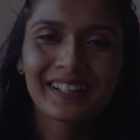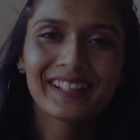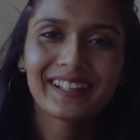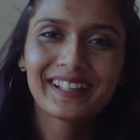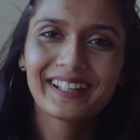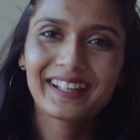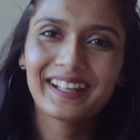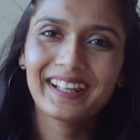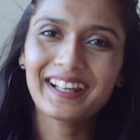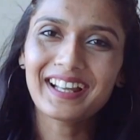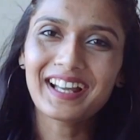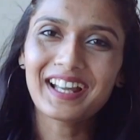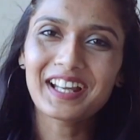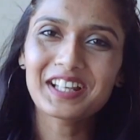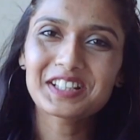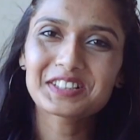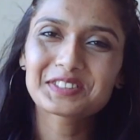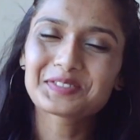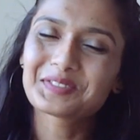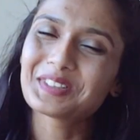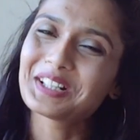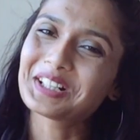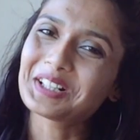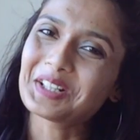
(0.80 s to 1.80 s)
Hey
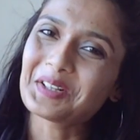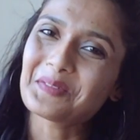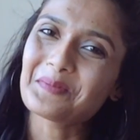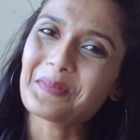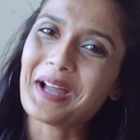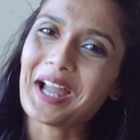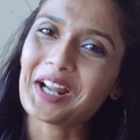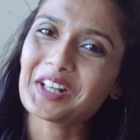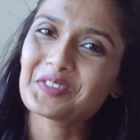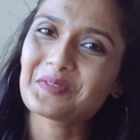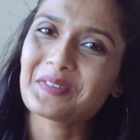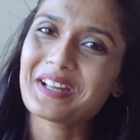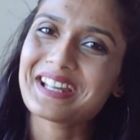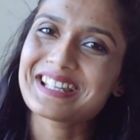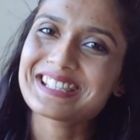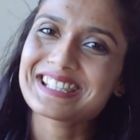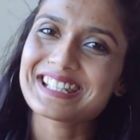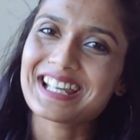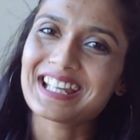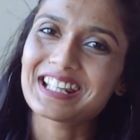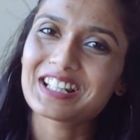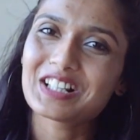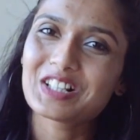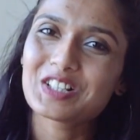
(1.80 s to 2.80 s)
guys, welcome back to my
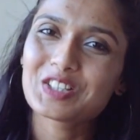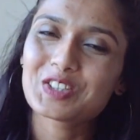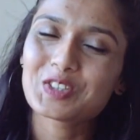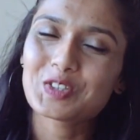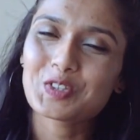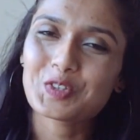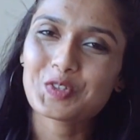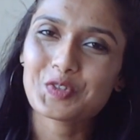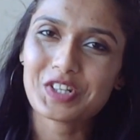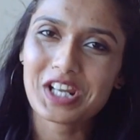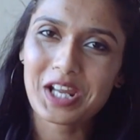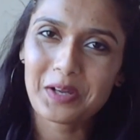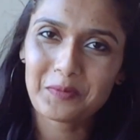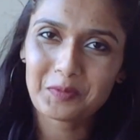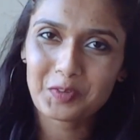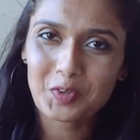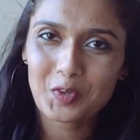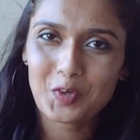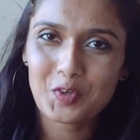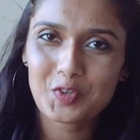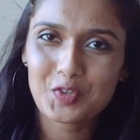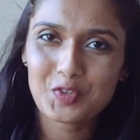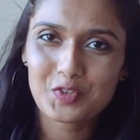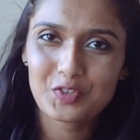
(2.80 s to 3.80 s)
channel. So today I'm
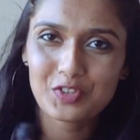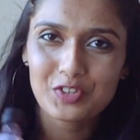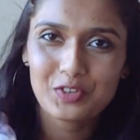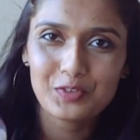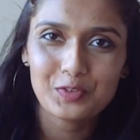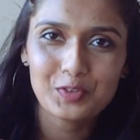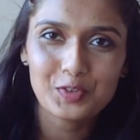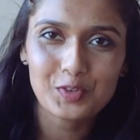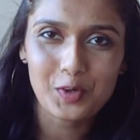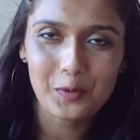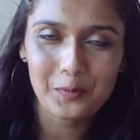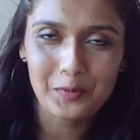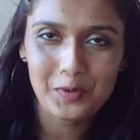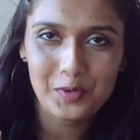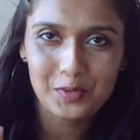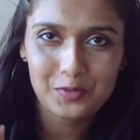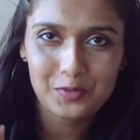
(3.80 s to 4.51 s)
going to review about